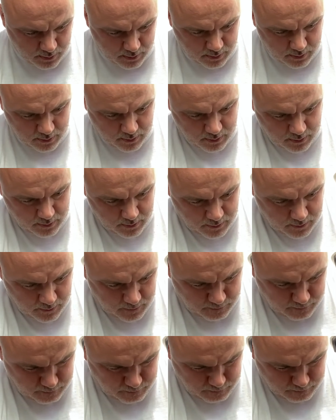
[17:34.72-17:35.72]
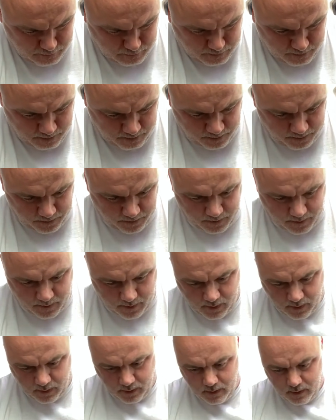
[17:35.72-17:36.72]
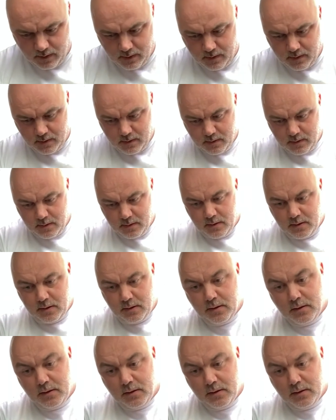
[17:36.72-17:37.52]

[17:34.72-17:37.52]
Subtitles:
(silence)